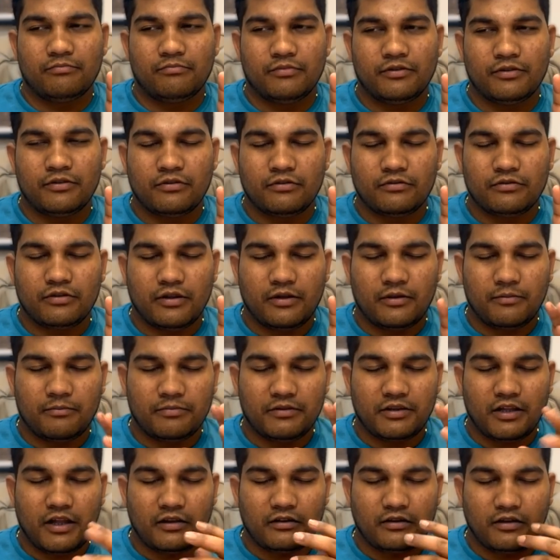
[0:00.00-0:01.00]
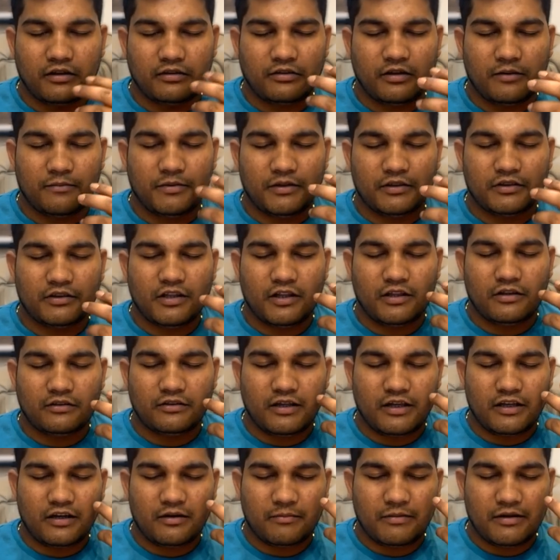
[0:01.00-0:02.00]

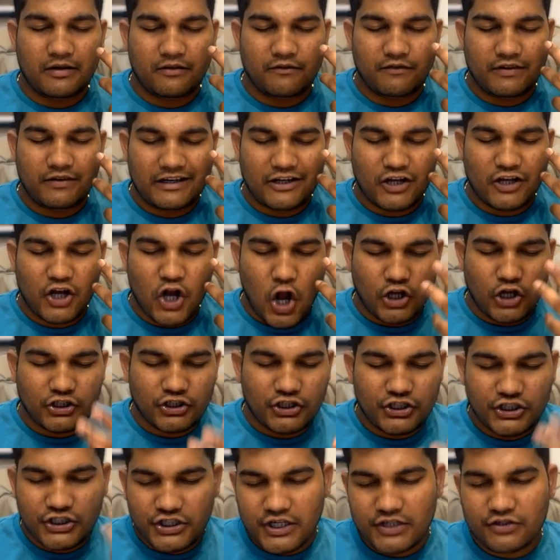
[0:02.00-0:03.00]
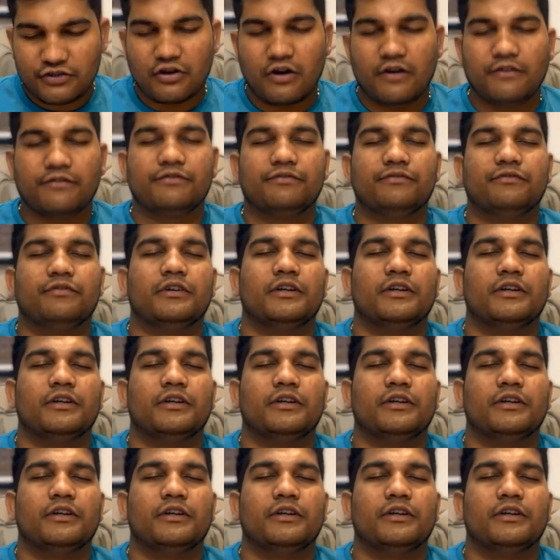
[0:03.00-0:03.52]
they remain very conscious of,